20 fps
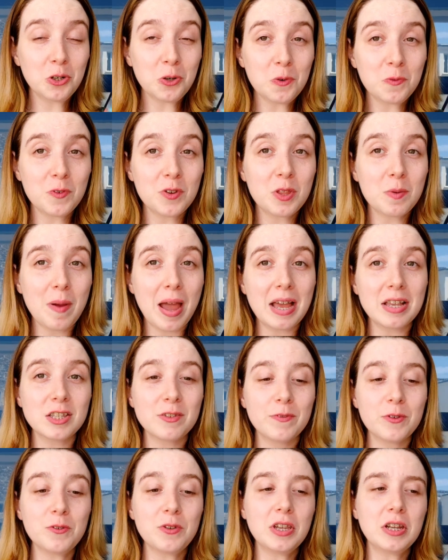over the past
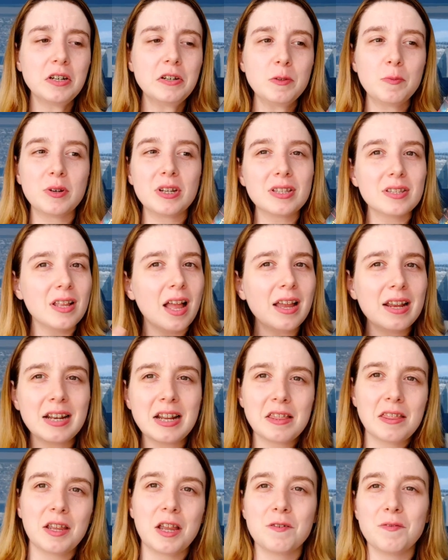few years, but it's not
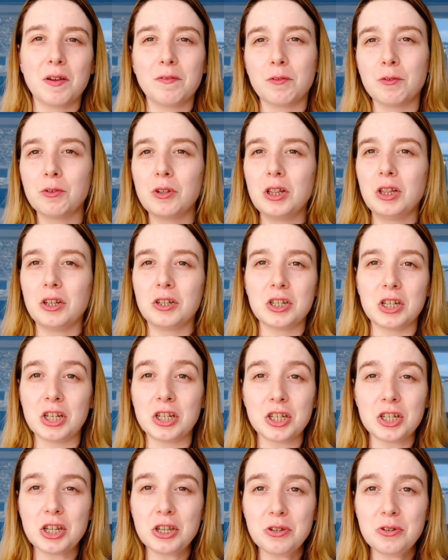anything I've ever really looked
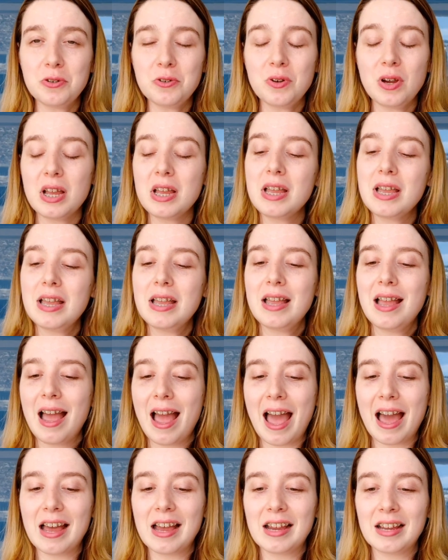into.
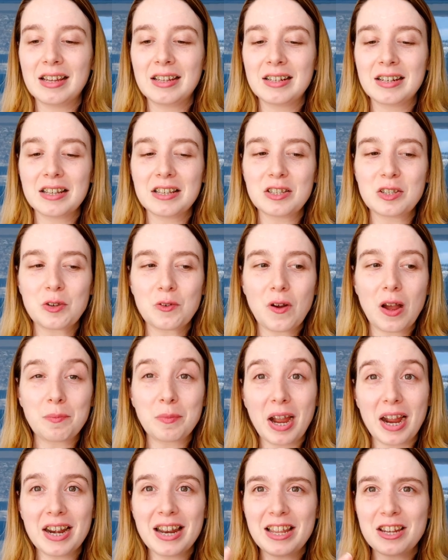And so
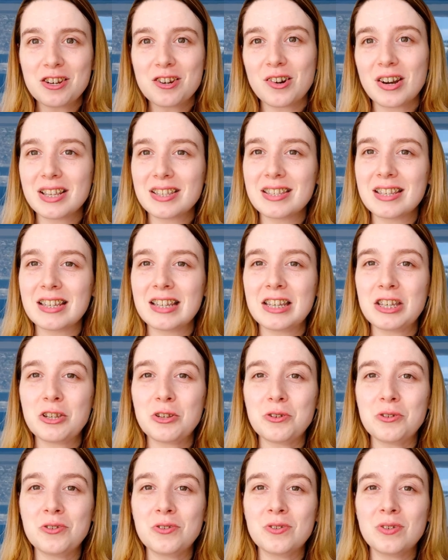I'm kind of interested
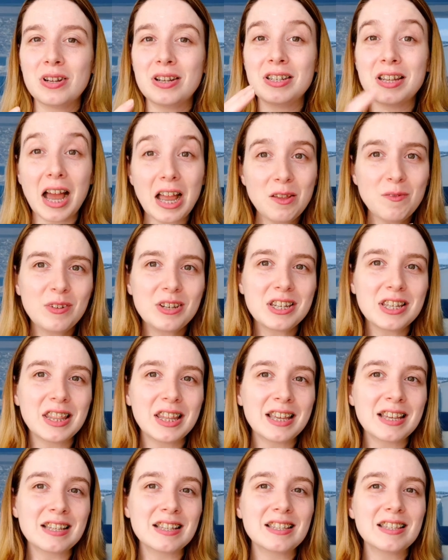to dive into
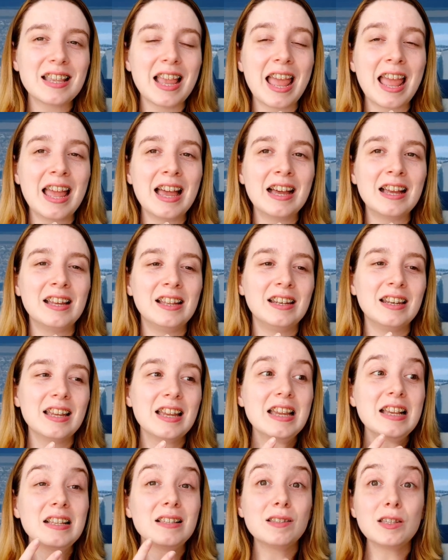this and
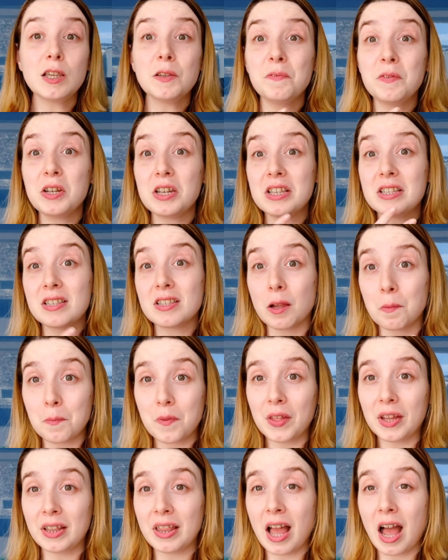see if it is
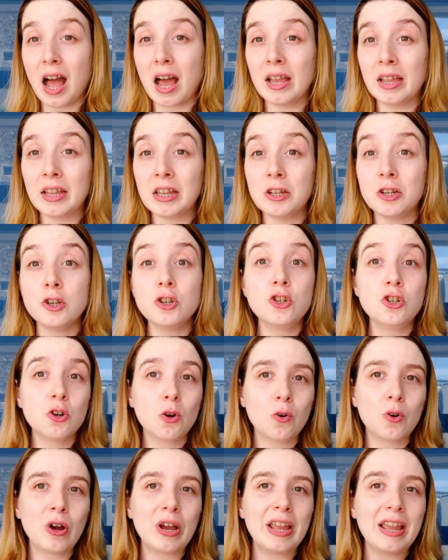something that I
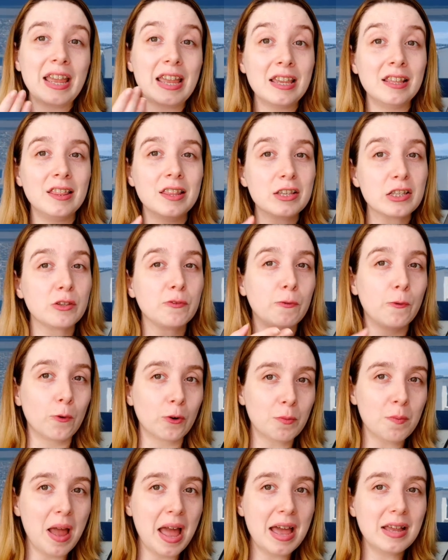enjoy in this
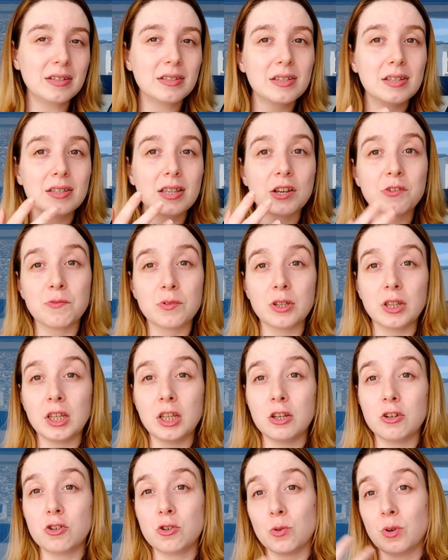format, since I
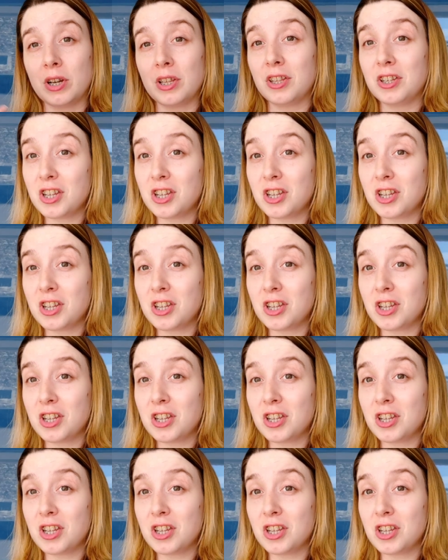really enjoyed the